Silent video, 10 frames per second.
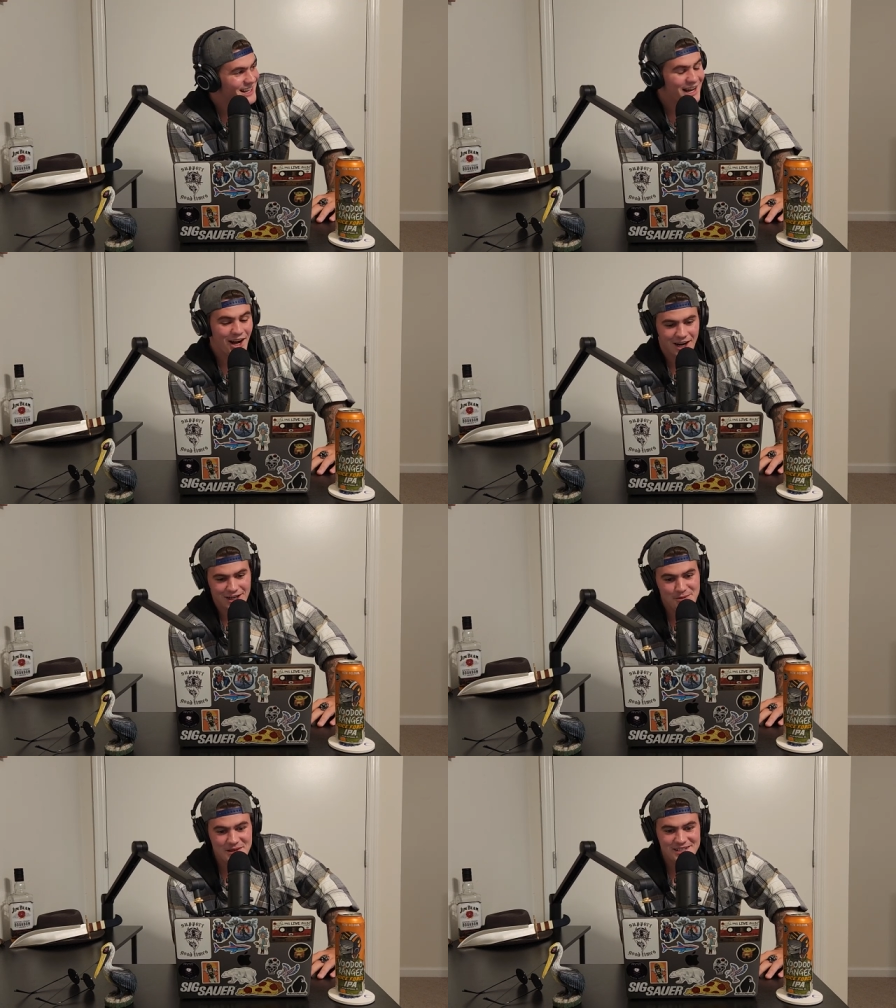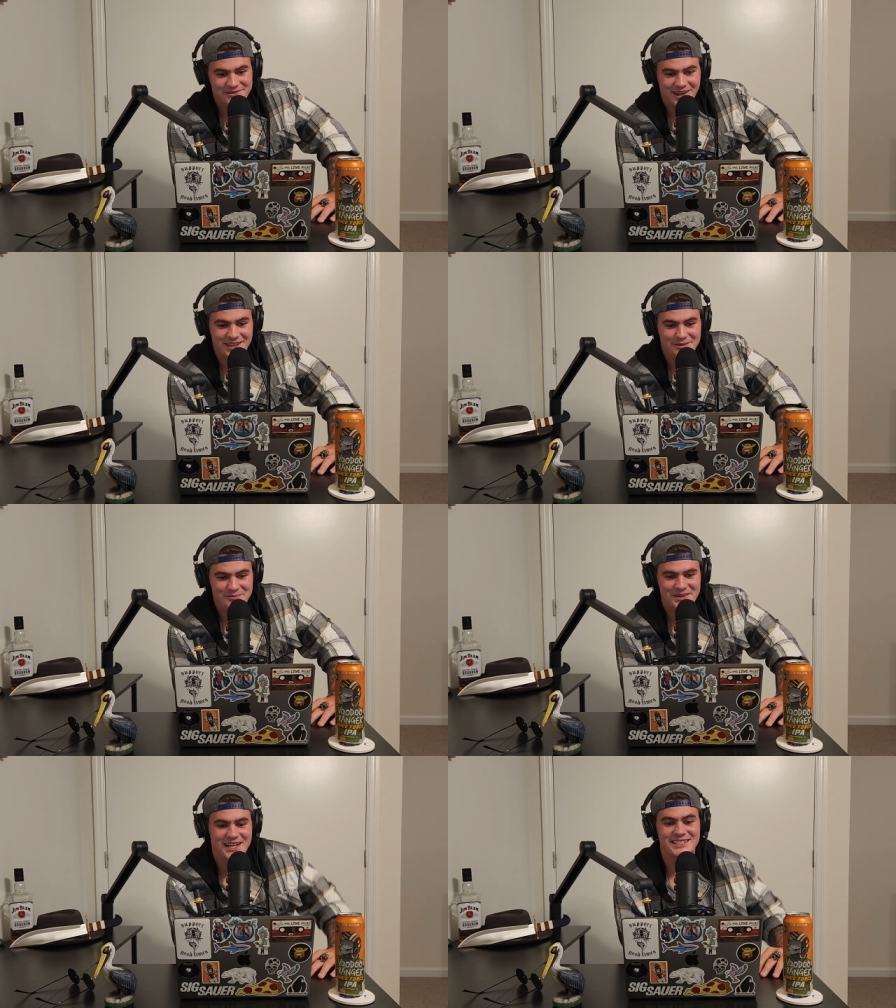Are you a piece of art?
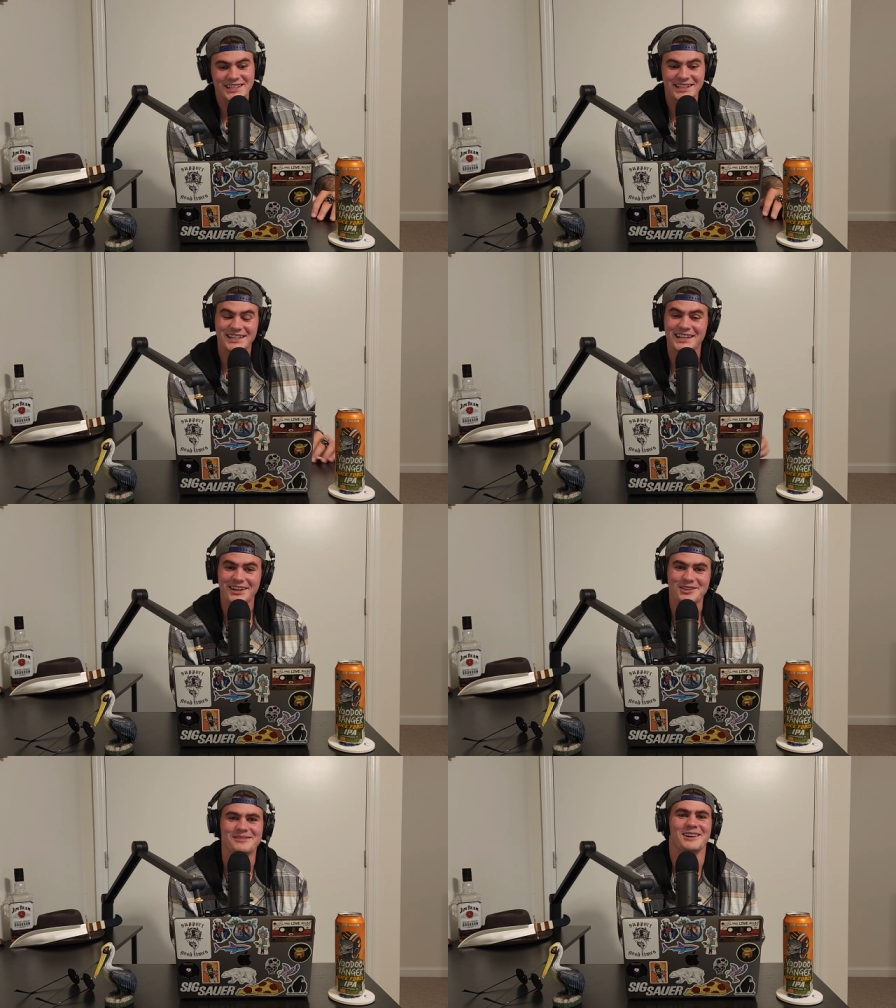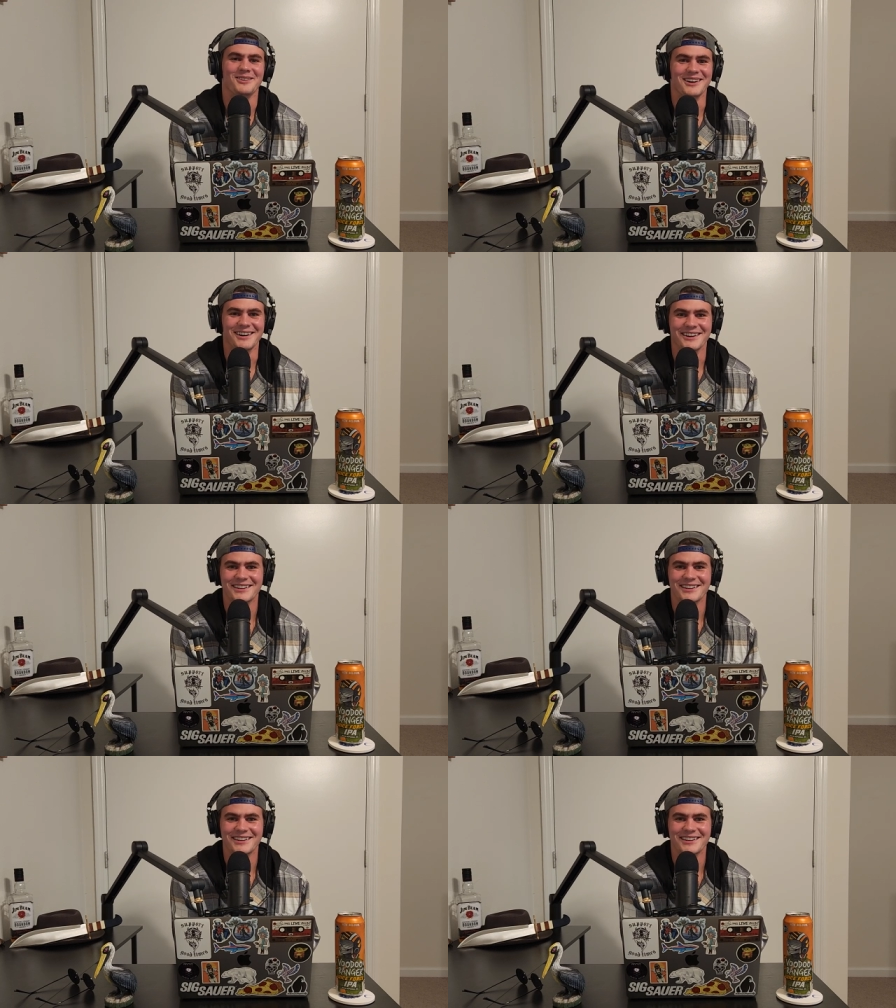Because I'd like to nail you on my wall.